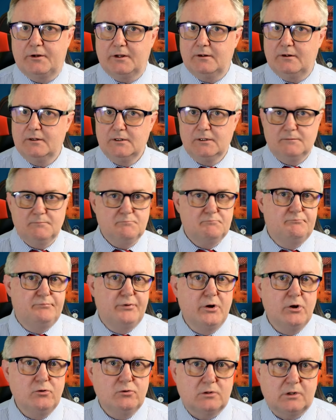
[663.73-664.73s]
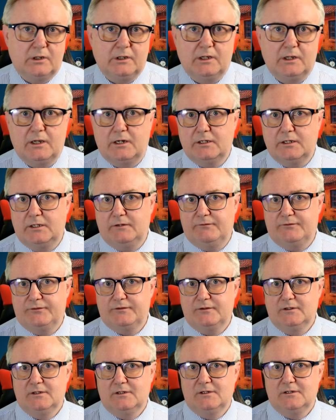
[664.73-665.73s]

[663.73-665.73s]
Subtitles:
and brutal lives,